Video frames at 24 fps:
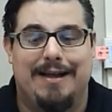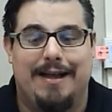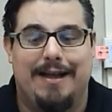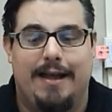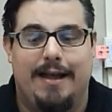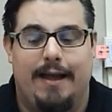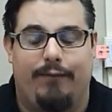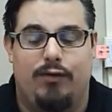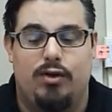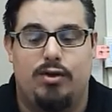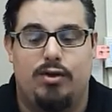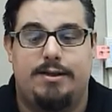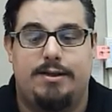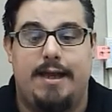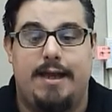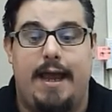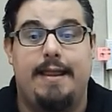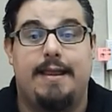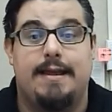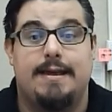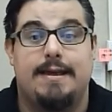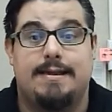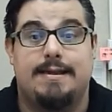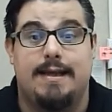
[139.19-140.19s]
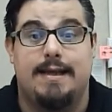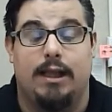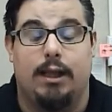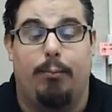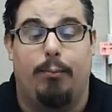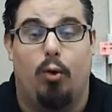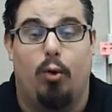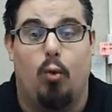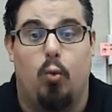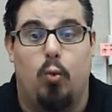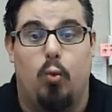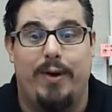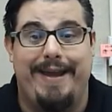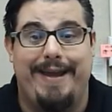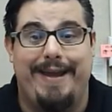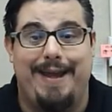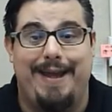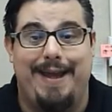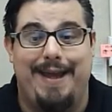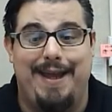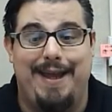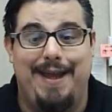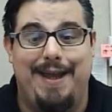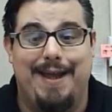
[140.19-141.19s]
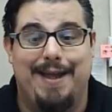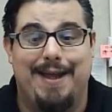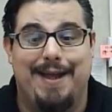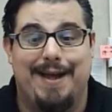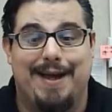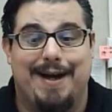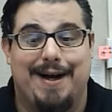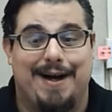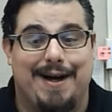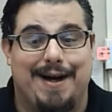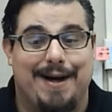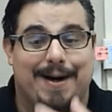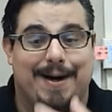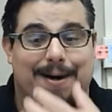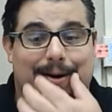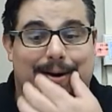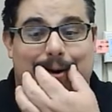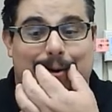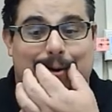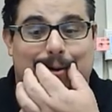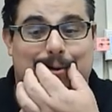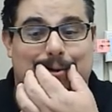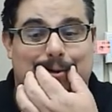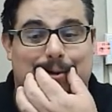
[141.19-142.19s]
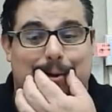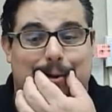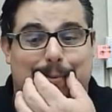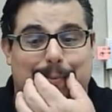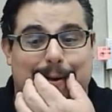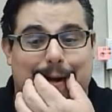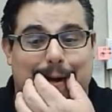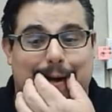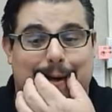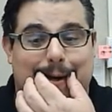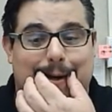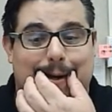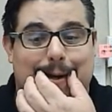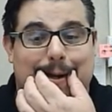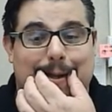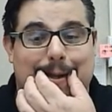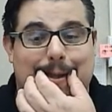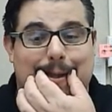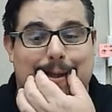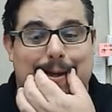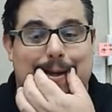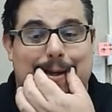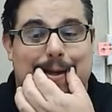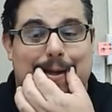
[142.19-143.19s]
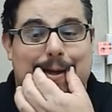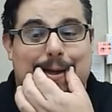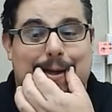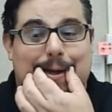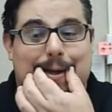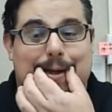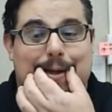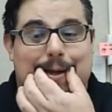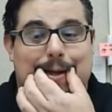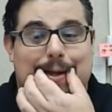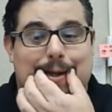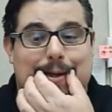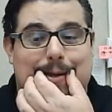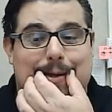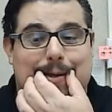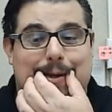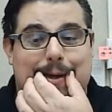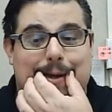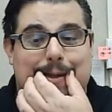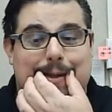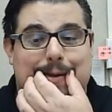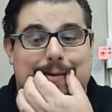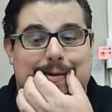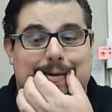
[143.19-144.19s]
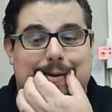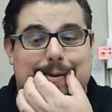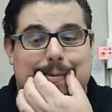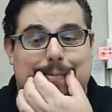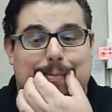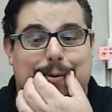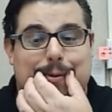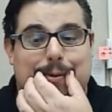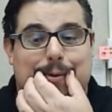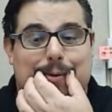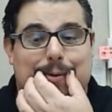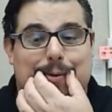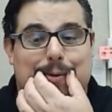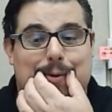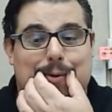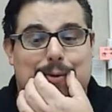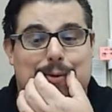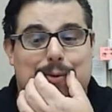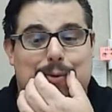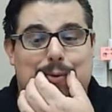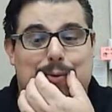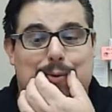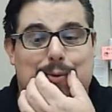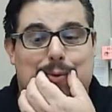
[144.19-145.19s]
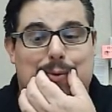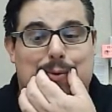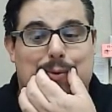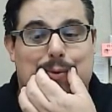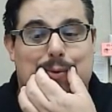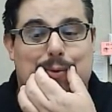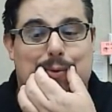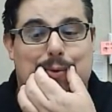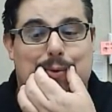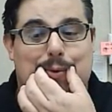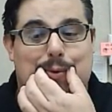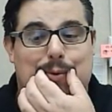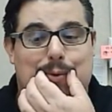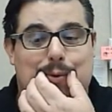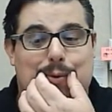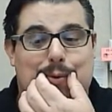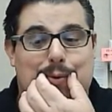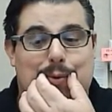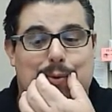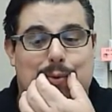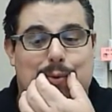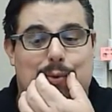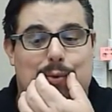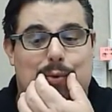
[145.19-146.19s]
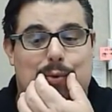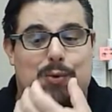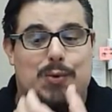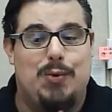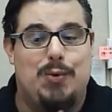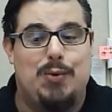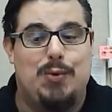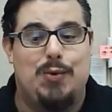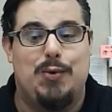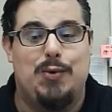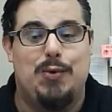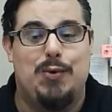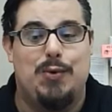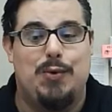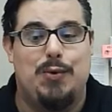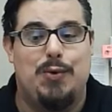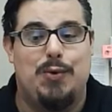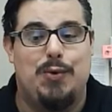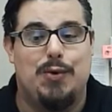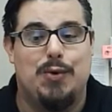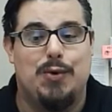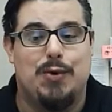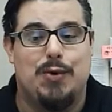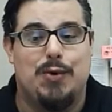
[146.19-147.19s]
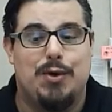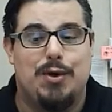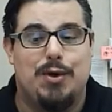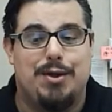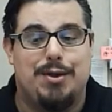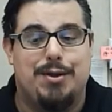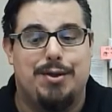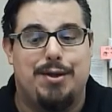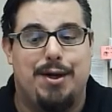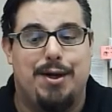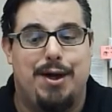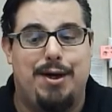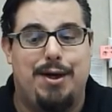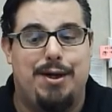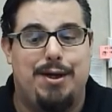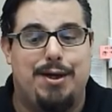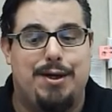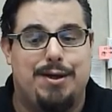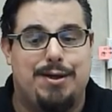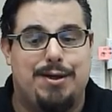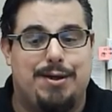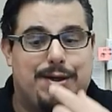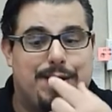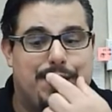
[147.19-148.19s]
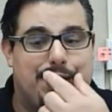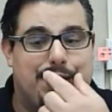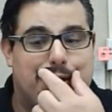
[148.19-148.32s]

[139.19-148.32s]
If you say the syllable we, our corners go back. And then you say the syllable ooh. That is